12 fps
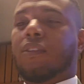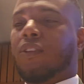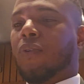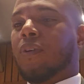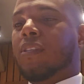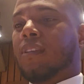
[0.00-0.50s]
in
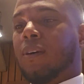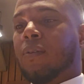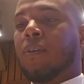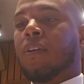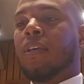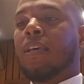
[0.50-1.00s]

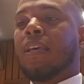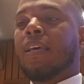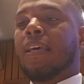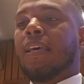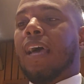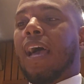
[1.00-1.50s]
Curacao,
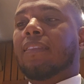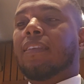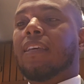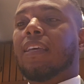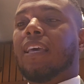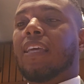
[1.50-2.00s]
I
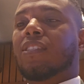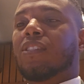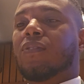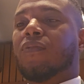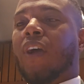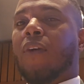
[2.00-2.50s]
think
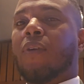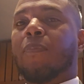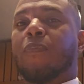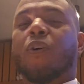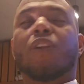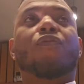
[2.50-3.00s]
it's very
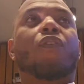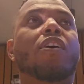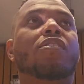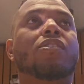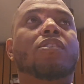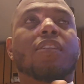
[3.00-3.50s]
important for
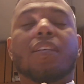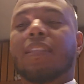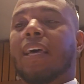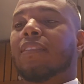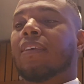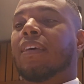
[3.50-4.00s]
us to see
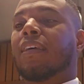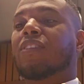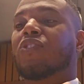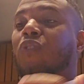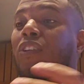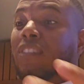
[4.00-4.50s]
that the
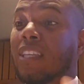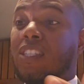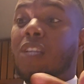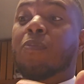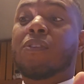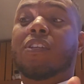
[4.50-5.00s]

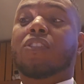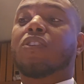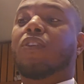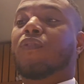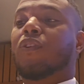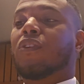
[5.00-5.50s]
strategic
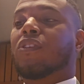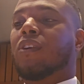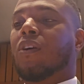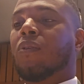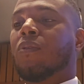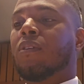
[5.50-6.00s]
position of
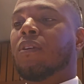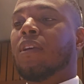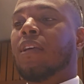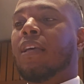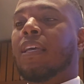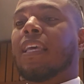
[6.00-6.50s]
Curacao
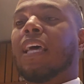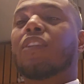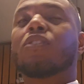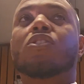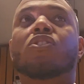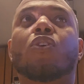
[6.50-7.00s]

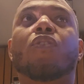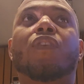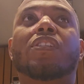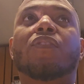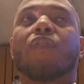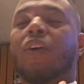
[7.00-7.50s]
can serve
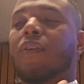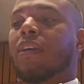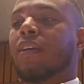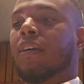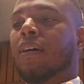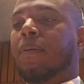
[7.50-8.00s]
as a
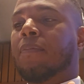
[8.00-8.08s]
very